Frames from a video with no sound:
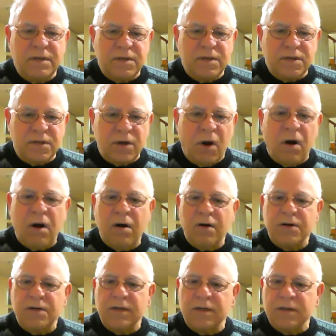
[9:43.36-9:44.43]

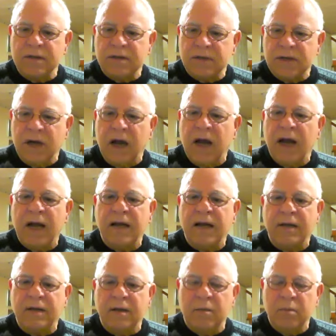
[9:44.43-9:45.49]
stars in the sky
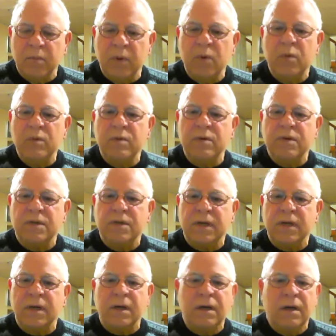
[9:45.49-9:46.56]
and the moons
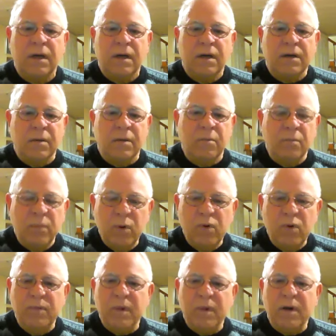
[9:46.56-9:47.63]
and the
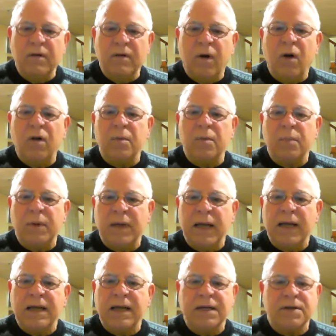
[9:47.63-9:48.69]
movement of all the
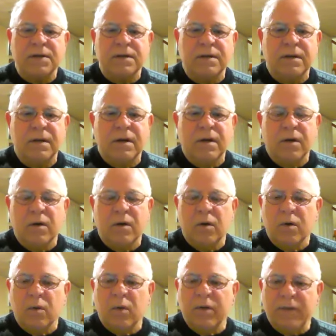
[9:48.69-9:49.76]
planets.
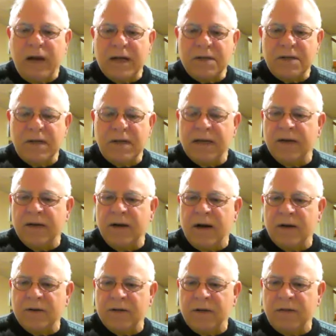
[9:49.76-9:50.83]
We've isolated
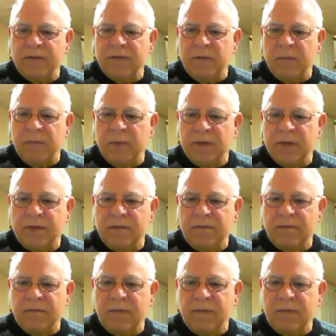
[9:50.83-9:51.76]
ourselves from this.